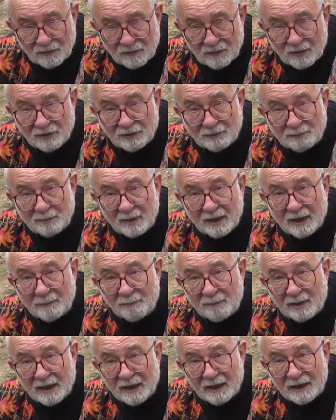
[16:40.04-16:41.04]
was
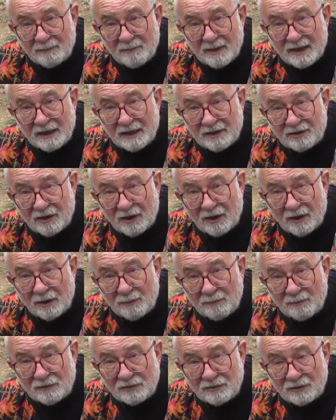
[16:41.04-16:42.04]
played many
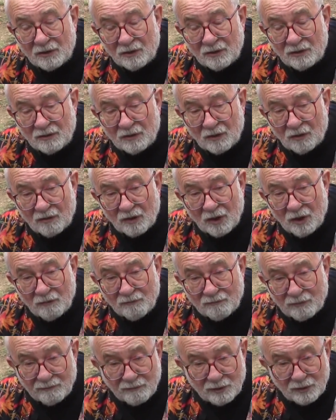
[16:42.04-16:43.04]
times
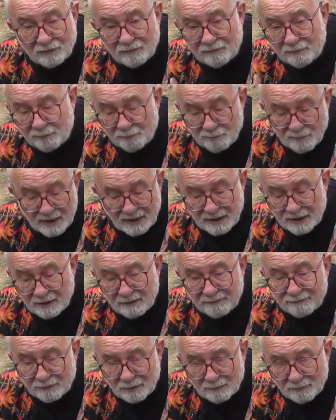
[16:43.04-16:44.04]
for many
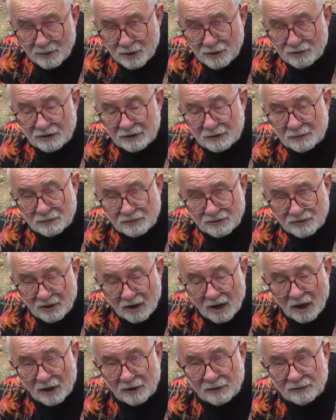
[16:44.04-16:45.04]
different musical
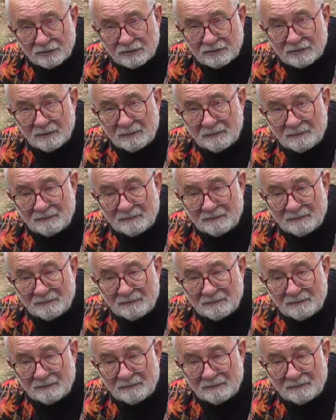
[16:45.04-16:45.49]
styles.